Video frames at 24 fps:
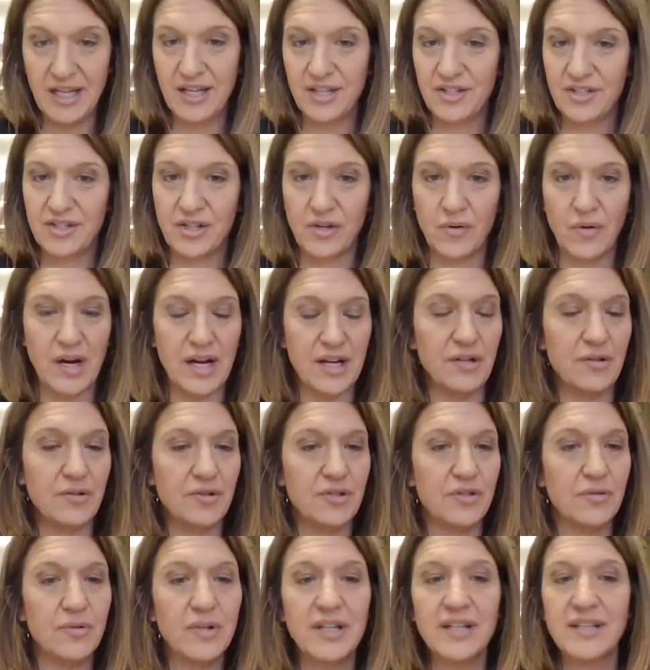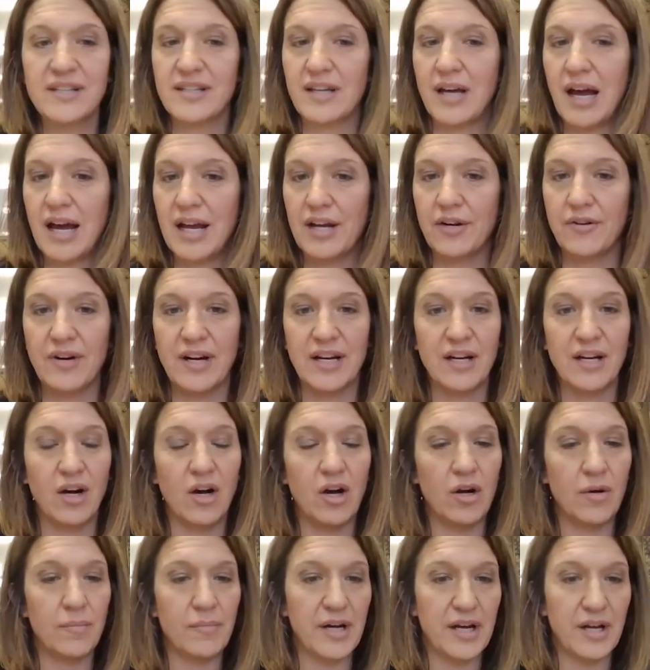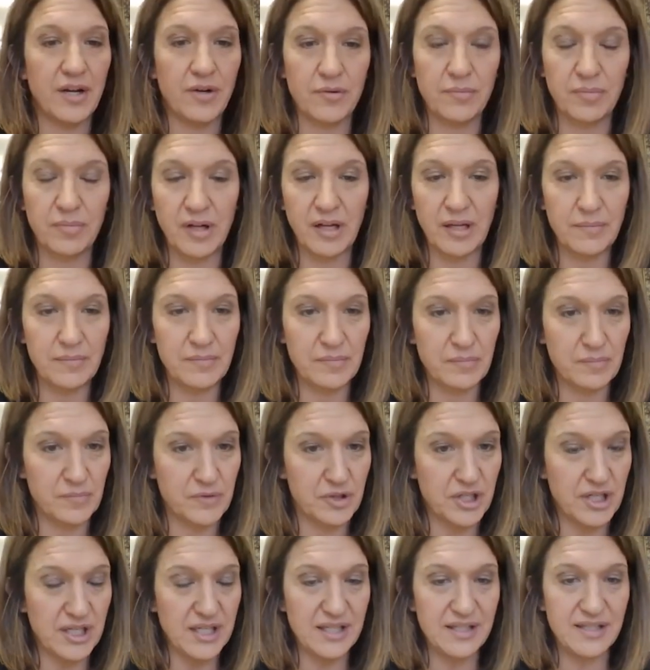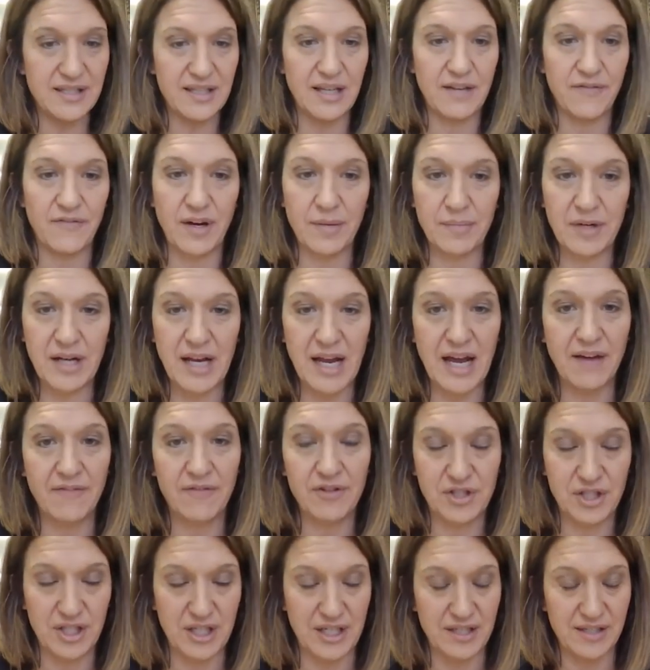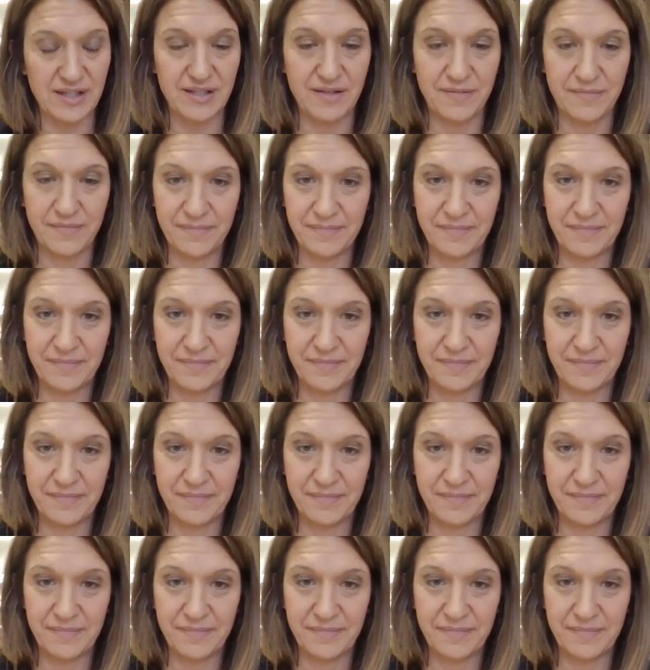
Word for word: So I don't do it. I grate all my own cheese if I'm going to have a cheese.